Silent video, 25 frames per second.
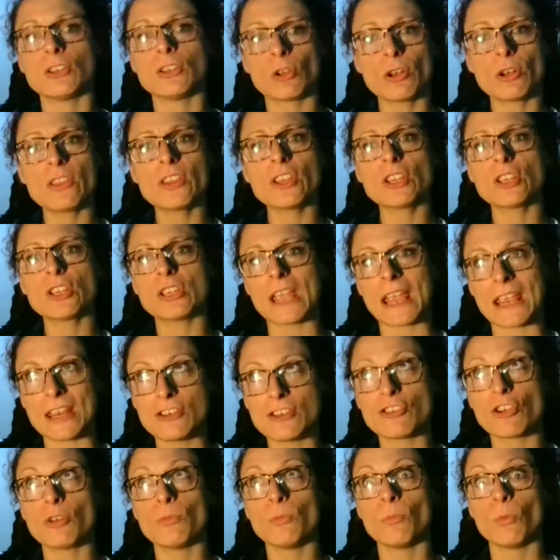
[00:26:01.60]
lot of the
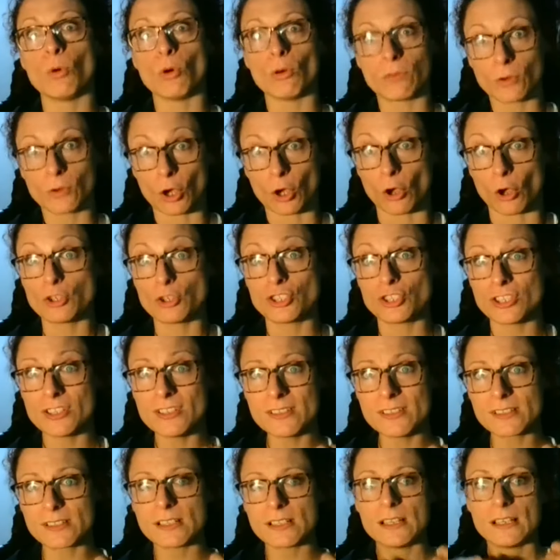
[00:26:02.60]
endomorph
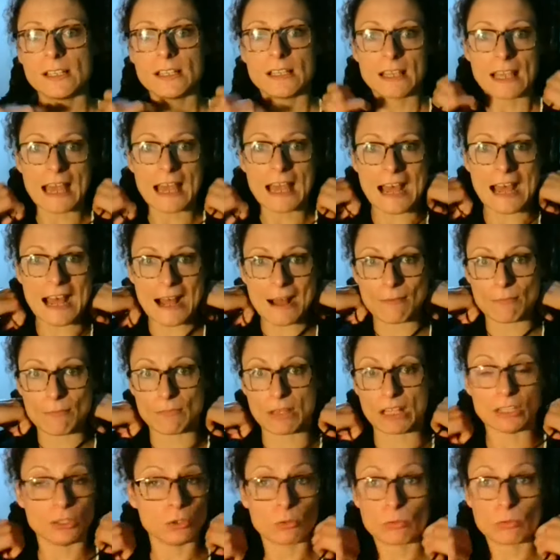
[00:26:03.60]
coaches, um,
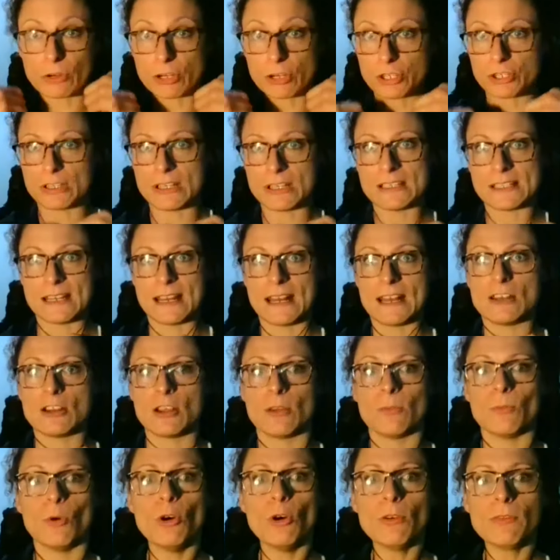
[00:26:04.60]
and Laura is an
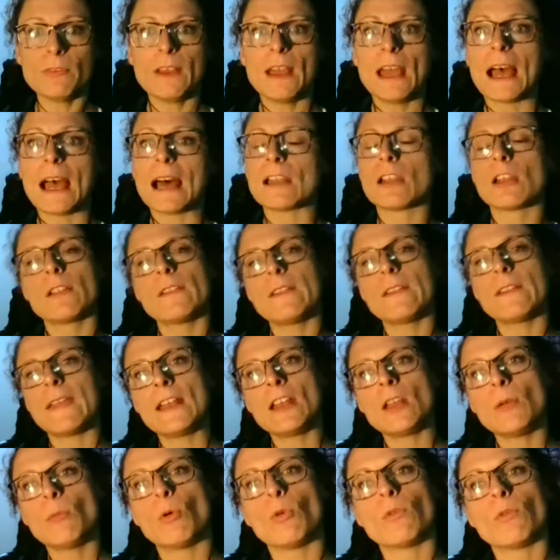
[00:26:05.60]
endomorph, a lot of the
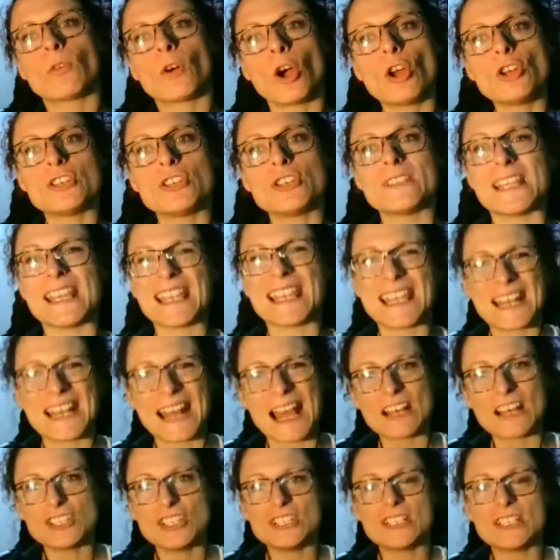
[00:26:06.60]
endomorph coaches, it can
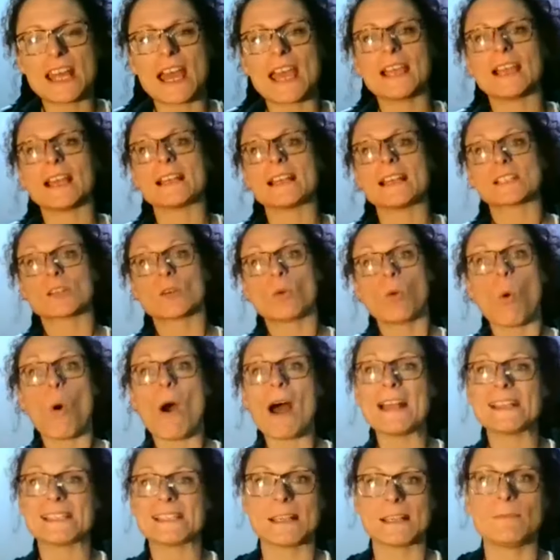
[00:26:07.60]
actually take us
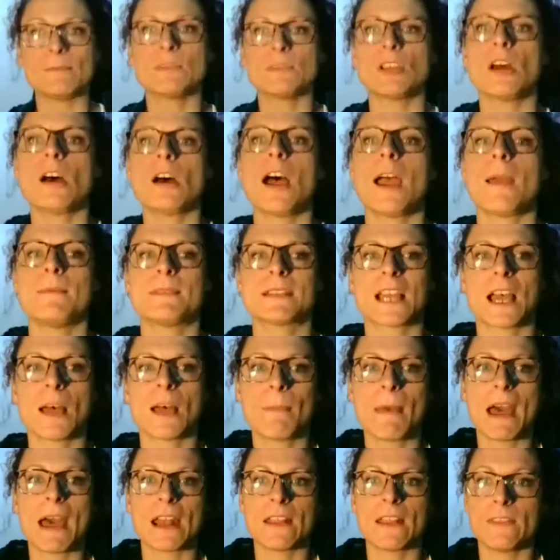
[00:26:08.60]
quite some time to
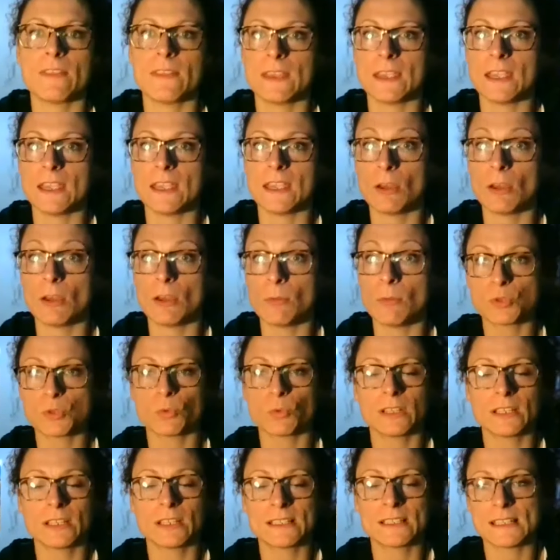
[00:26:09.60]
come out of the
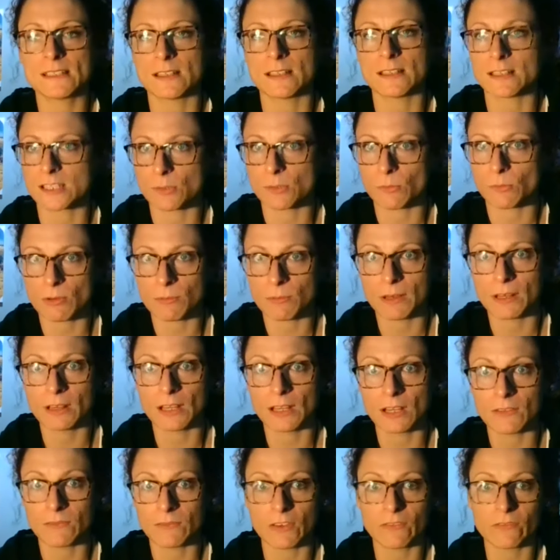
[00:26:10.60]
habitual existence that we've
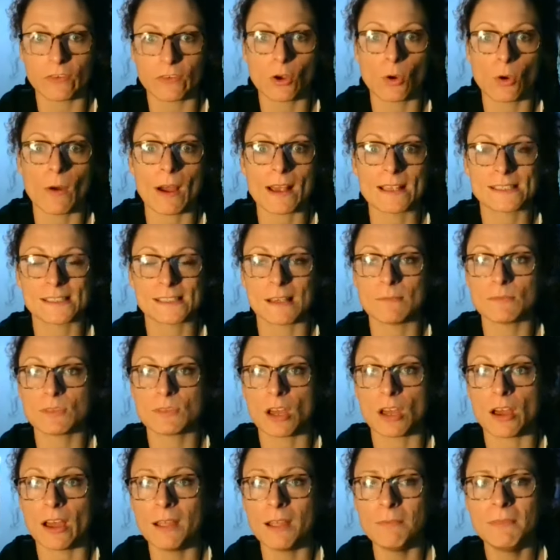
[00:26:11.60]
been living for quite some
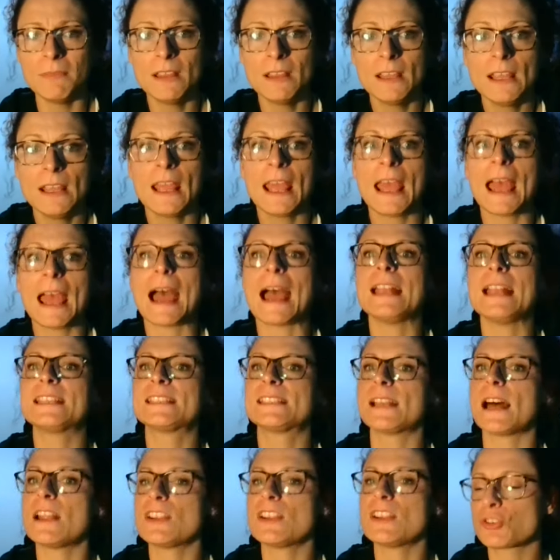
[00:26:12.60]
time and
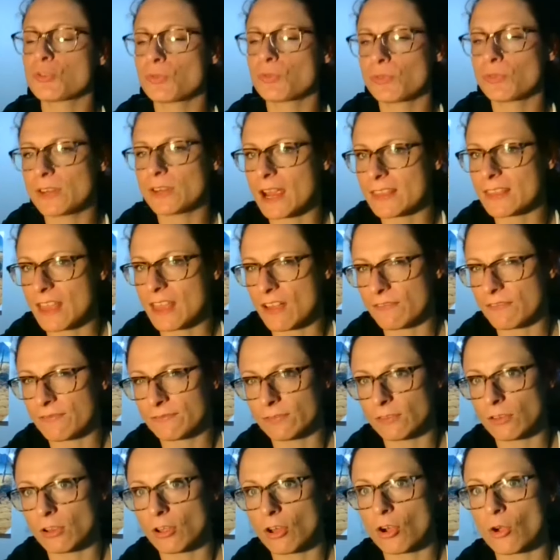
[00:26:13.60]
start to create that
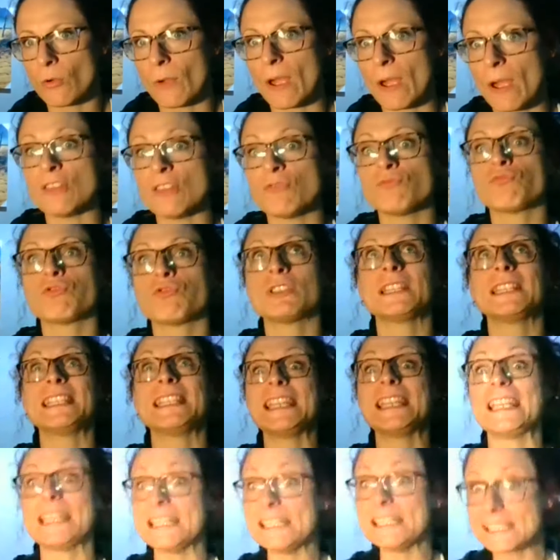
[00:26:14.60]
flow and
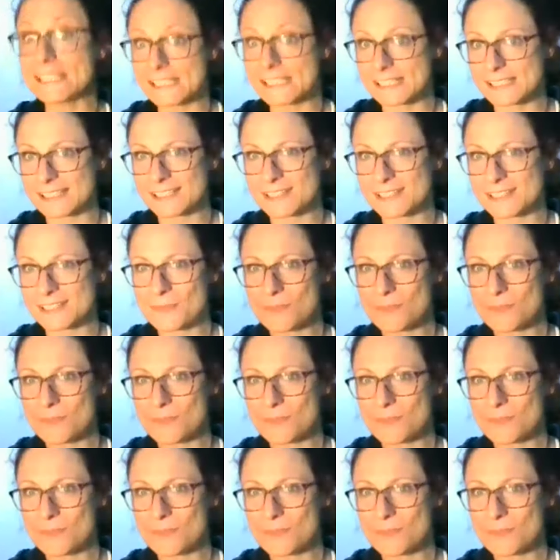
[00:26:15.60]
release